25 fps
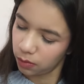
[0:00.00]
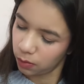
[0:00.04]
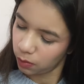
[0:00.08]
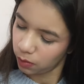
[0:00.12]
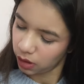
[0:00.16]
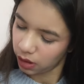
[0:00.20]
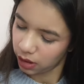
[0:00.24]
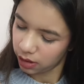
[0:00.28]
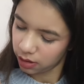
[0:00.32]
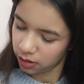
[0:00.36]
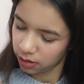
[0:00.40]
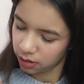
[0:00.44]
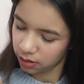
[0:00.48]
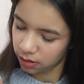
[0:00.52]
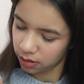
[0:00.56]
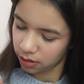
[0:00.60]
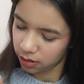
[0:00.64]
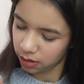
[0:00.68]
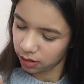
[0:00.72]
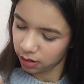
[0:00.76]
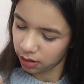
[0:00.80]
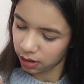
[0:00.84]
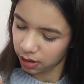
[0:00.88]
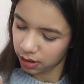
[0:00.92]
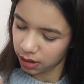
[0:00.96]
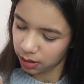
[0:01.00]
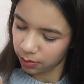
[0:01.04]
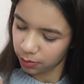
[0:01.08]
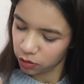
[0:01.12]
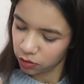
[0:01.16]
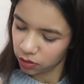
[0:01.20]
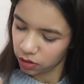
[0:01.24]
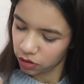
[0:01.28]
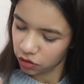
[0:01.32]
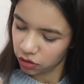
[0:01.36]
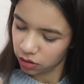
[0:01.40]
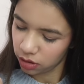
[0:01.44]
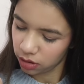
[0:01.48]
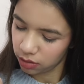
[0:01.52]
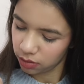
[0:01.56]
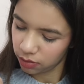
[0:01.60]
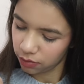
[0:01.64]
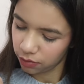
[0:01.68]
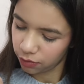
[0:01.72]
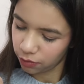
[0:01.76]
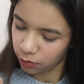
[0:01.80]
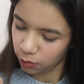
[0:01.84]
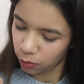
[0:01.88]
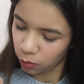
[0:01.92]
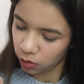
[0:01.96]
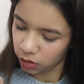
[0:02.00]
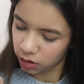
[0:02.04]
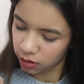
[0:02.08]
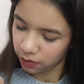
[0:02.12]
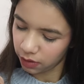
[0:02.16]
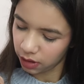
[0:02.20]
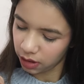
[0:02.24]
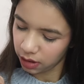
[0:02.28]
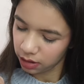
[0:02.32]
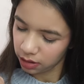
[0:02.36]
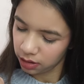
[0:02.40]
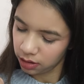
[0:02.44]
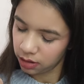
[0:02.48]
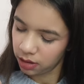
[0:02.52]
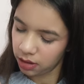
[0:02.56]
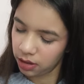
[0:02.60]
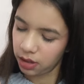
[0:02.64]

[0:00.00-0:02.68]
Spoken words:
Wait, and let me switch the fourth one.